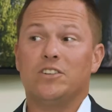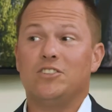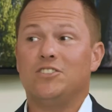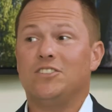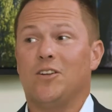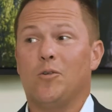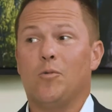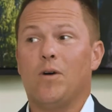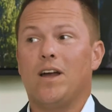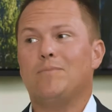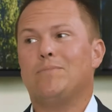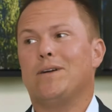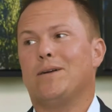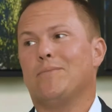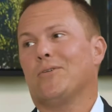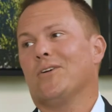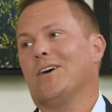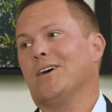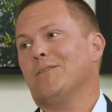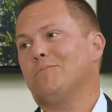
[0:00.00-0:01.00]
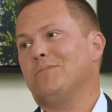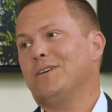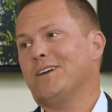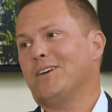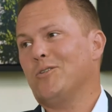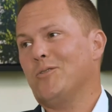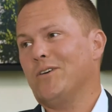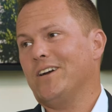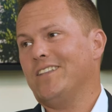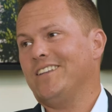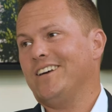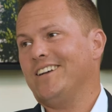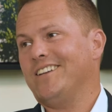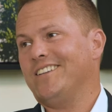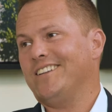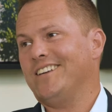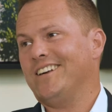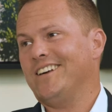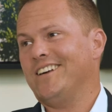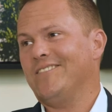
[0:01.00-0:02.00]
We just did a white paper on Bitcoin
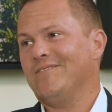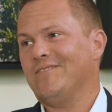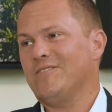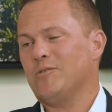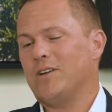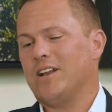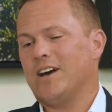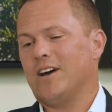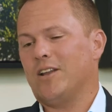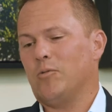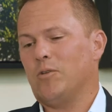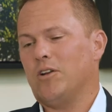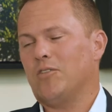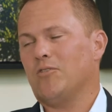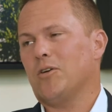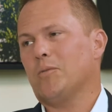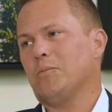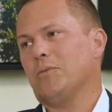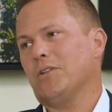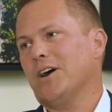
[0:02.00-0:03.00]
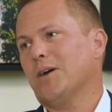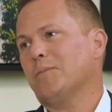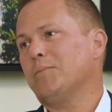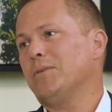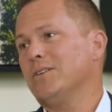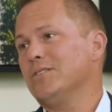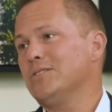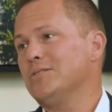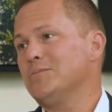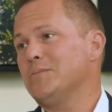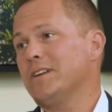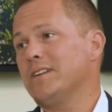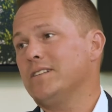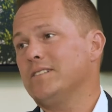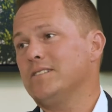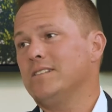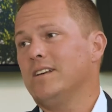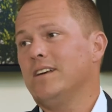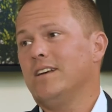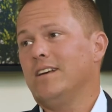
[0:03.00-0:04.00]
that went out in one of our blog posts,
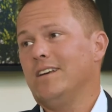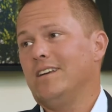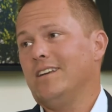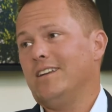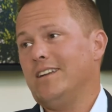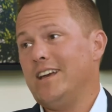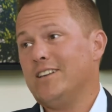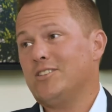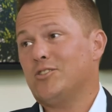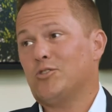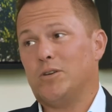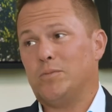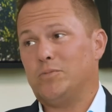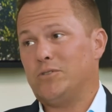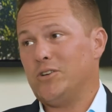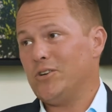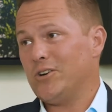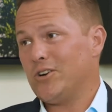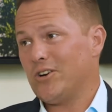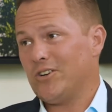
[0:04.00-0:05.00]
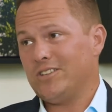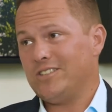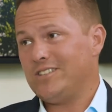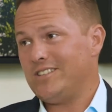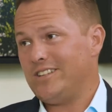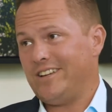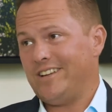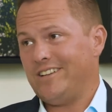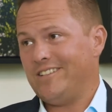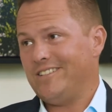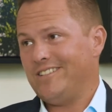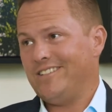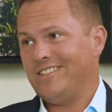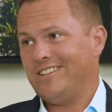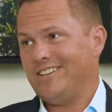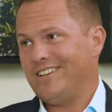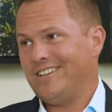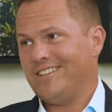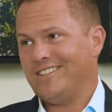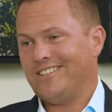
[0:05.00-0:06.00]
because yes, cryptocurrency,
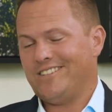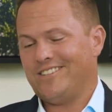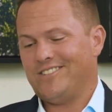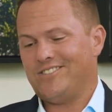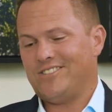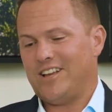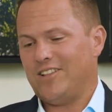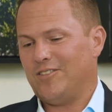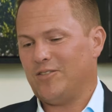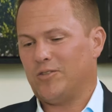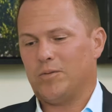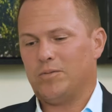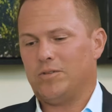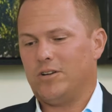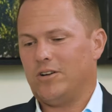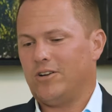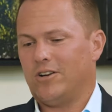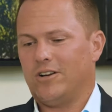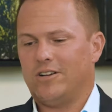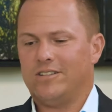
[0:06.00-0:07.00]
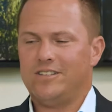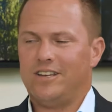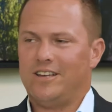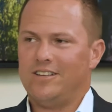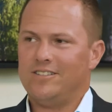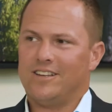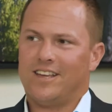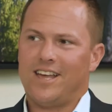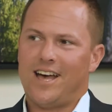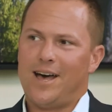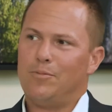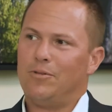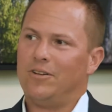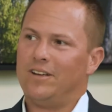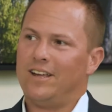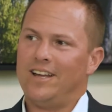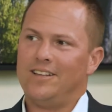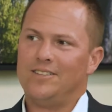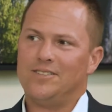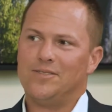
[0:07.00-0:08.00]
the sale of cryptocurrency is a capital
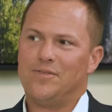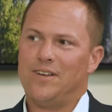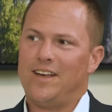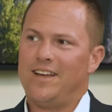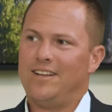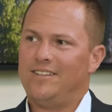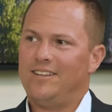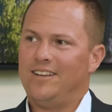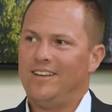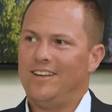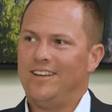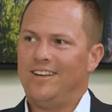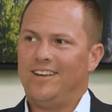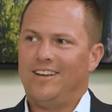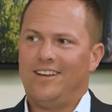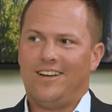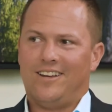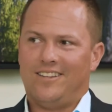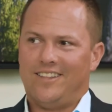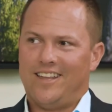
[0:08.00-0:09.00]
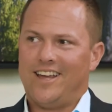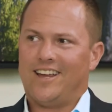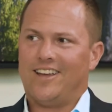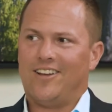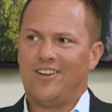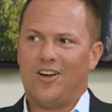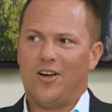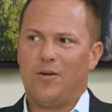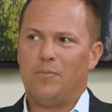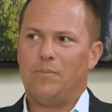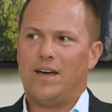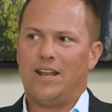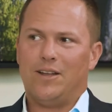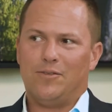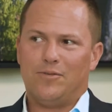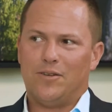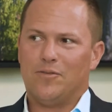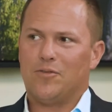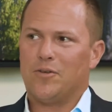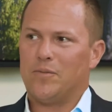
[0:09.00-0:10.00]
gains event, and they could all
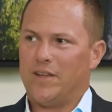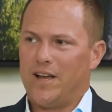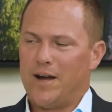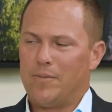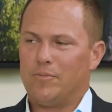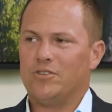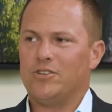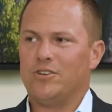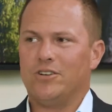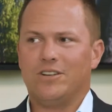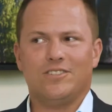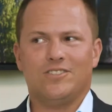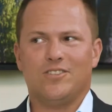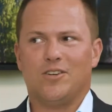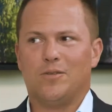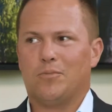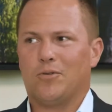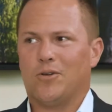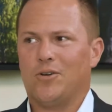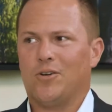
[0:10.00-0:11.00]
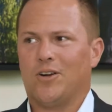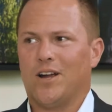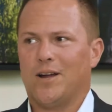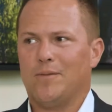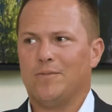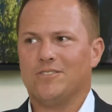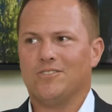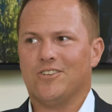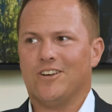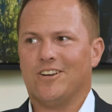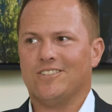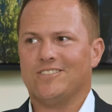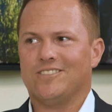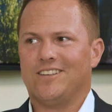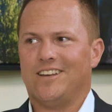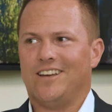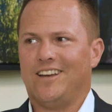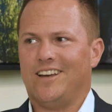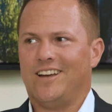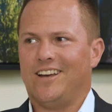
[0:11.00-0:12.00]
benefit from the Opportunity Zone program as long as
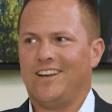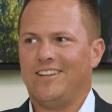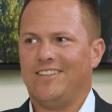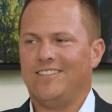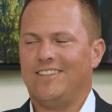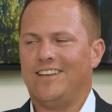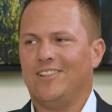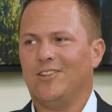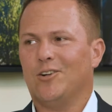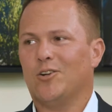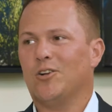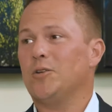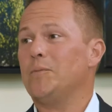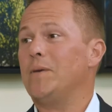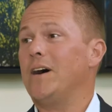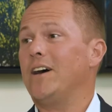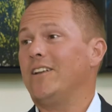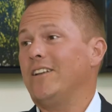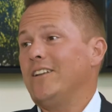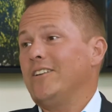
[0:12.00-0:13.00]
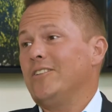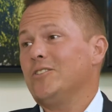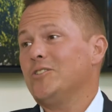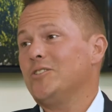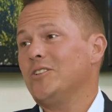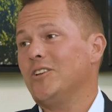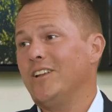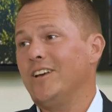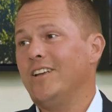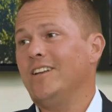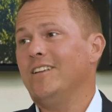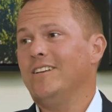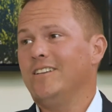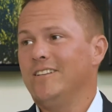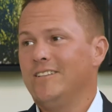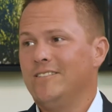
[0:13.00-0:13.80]
they learned about it and understood it.